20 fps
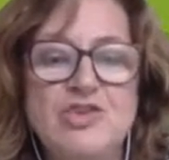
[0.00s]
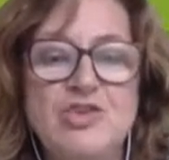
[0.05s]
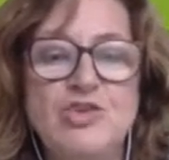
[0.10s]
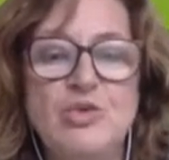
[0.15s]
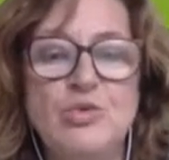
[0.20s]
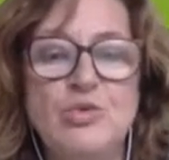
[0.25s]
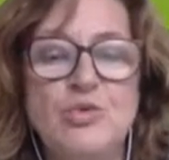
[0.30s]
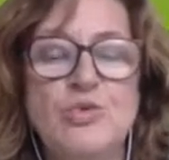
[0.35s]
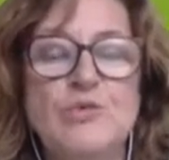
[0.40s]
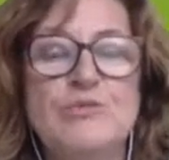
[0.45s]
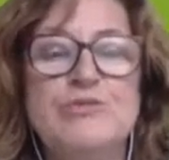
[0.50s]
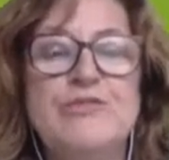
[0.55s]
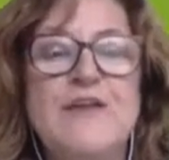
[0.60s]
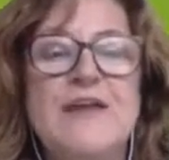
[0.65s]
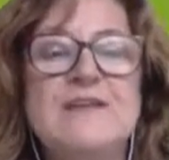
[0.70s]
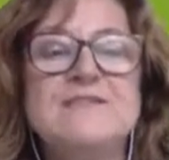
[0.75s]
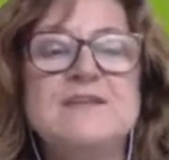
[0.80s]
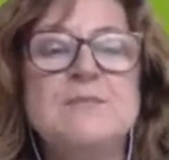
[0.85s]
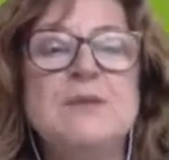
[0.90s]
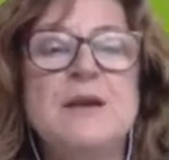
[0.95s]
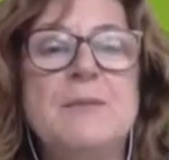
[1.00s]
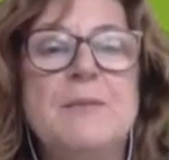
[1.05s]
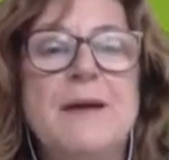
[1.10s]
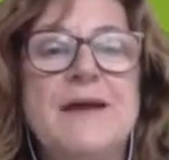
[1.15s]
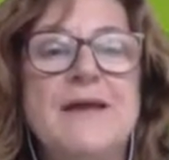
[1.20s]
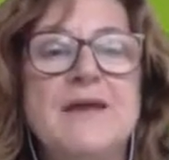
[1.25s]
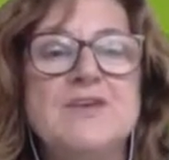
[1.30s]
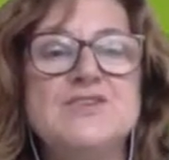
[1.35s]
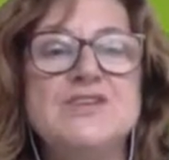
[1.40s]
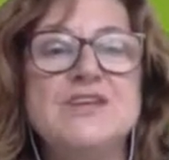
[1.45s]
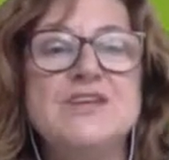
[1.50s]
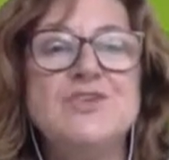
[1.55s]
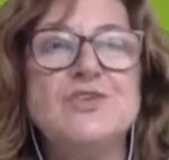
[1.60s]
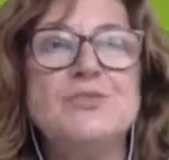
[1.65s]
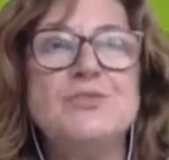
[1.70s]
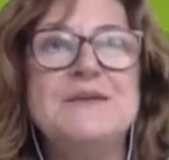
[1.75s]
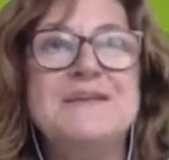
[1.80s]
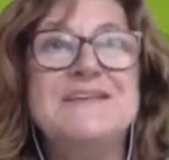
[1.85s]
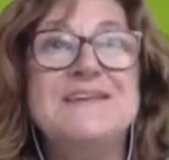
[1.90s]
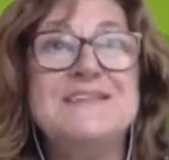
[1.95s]
to flexible packaging to
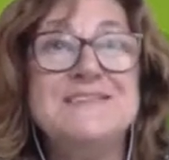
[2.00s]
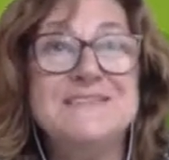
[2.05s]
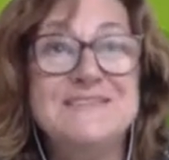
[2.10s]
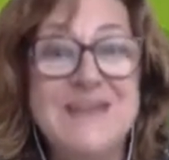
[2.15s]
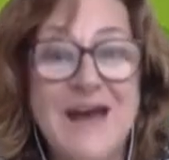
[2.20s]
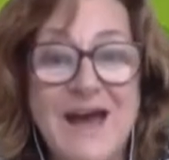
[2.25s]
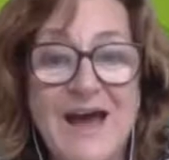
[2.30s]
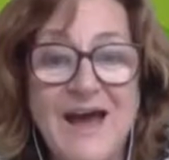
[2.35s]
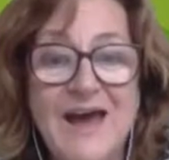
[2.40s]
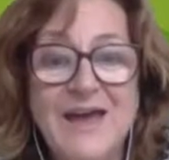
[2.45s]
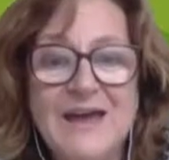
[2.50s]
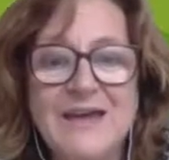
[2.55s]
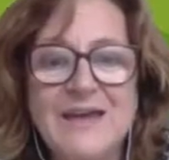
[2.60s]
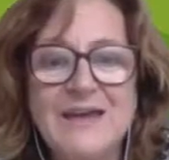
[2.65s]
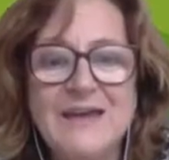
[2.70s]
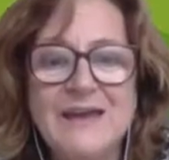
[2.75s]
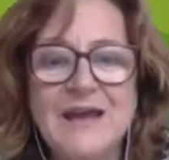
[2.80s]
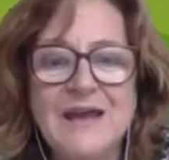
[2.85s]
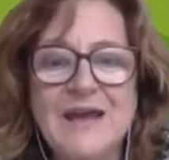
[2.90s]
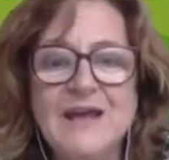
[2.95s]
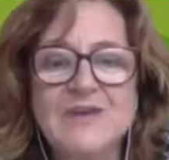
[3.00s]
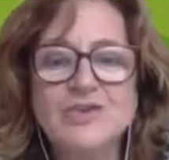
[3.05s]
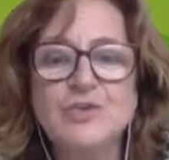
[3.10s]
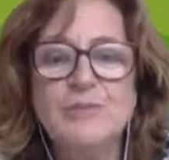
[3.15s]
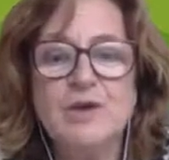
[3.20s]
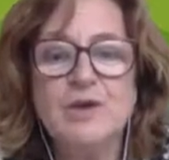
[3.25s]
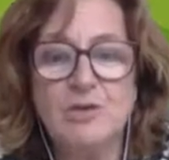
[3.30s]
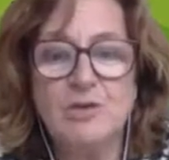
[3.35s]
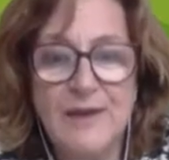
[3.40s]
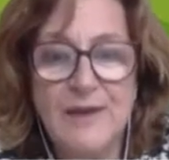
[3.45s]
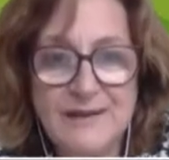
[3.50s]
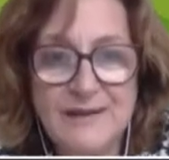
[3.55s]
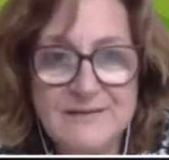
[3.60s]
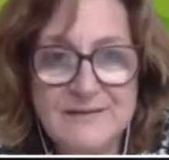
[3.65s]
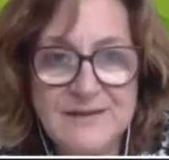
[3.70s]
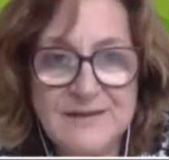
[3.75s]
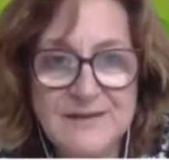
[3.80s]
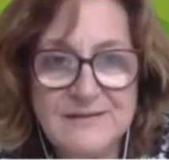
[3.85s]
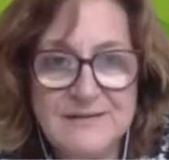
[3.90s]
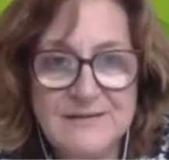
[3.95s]
be designed, to be
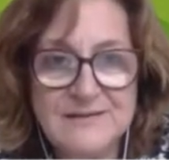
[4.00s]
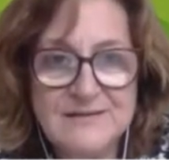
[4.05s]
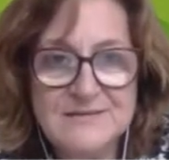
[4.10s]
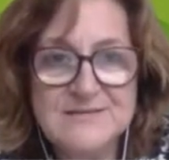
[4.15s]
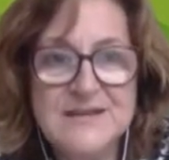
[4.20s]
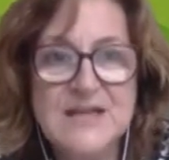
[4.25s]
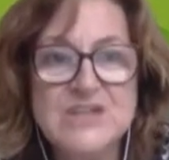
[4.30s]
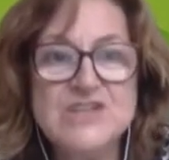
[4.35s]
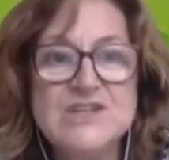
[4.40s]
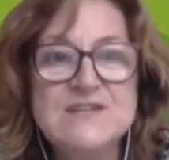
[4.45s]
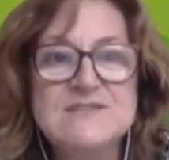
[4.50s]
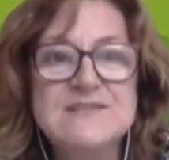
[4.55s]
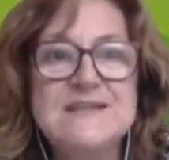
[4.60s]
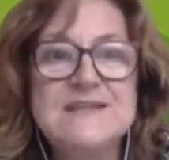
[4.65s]
collected, such as it